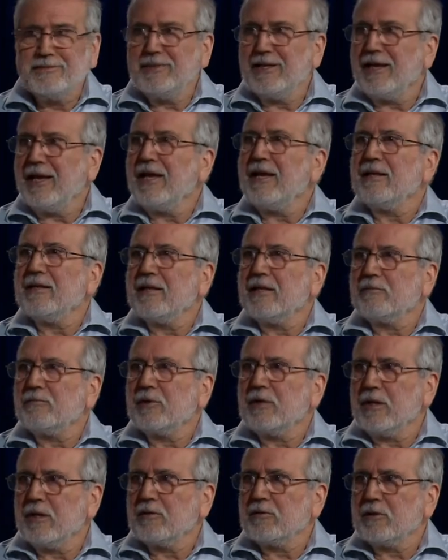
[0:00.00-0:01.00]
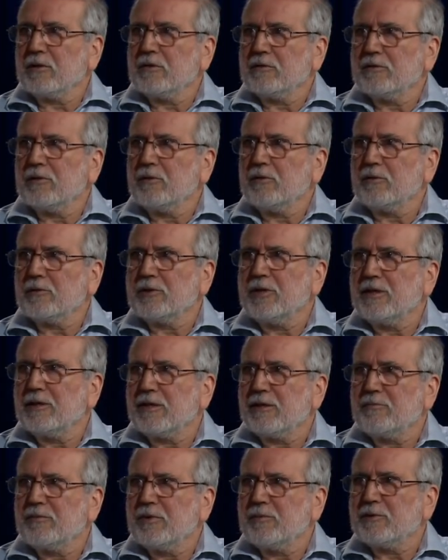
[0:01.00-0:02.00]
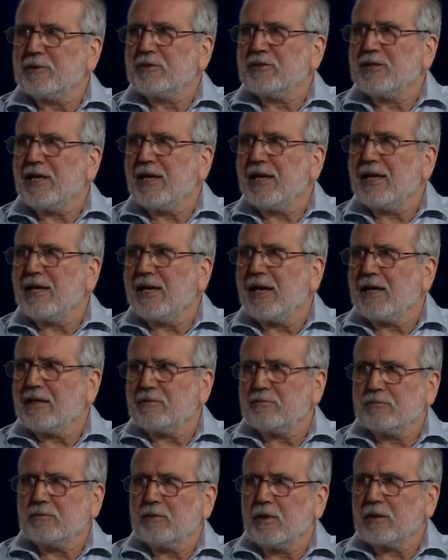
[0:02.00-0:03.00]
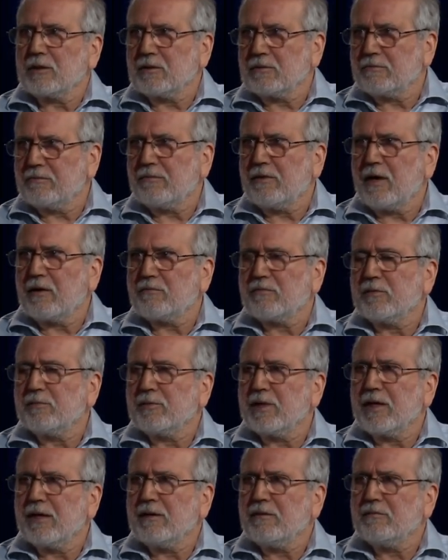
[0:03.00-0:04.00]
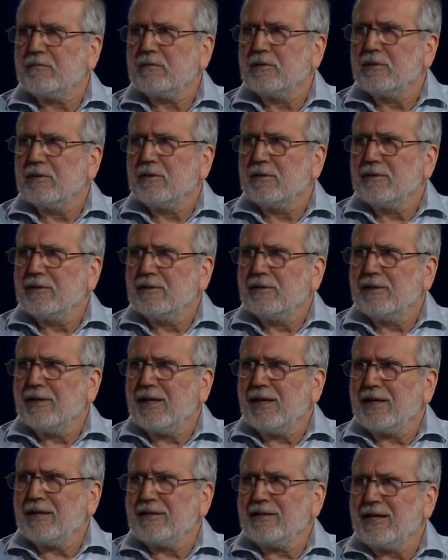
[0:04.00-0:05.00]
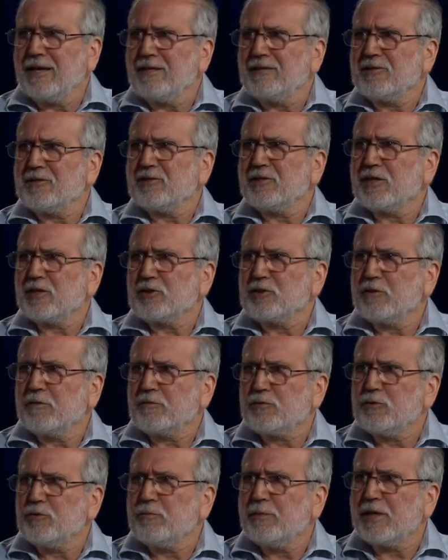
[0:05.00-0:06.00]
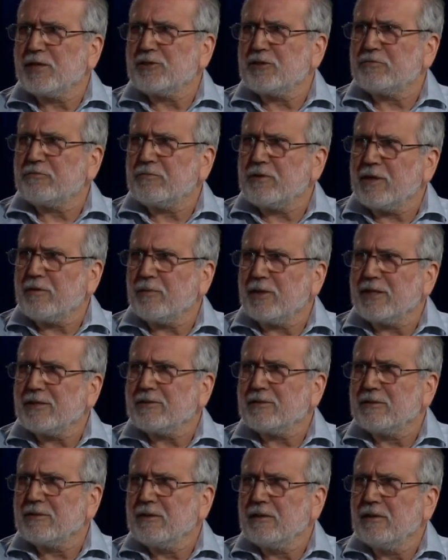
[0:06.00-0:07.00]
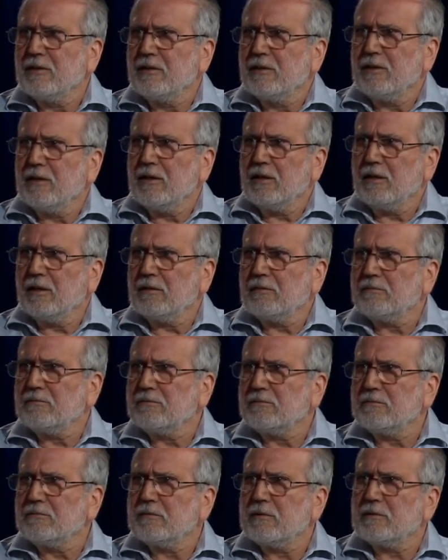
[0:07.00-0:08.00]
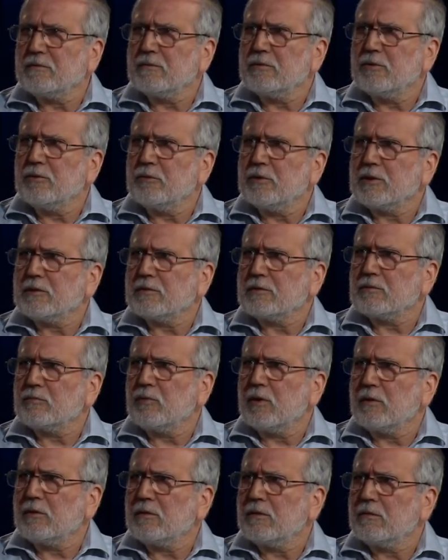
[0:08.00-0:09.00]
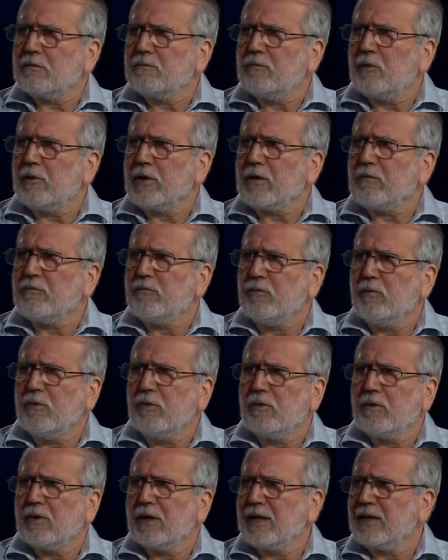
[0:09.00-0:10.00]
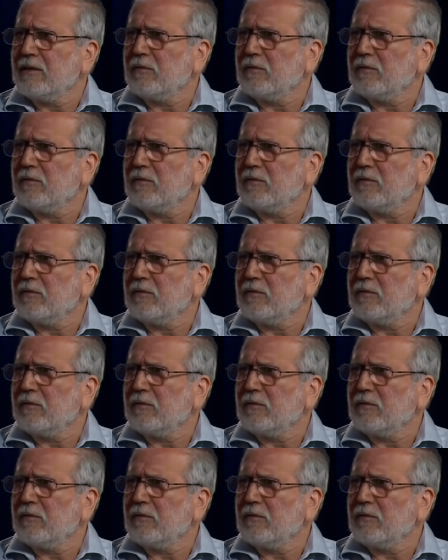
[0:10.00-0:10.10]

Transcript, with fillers: inn that the hotel that we were staying at, not far from there, at an intersection of two major freeways, U.S. 44 and